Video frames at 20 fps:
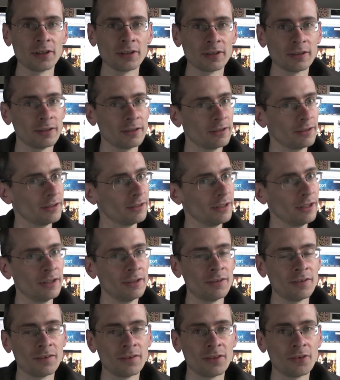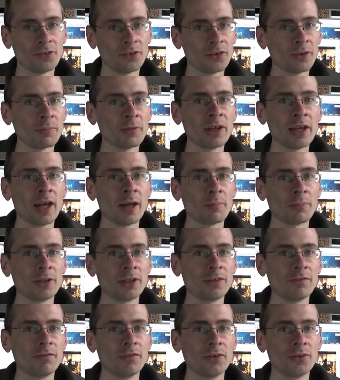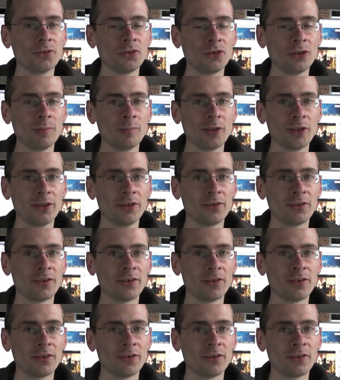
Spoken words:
there's something happening in Fukushima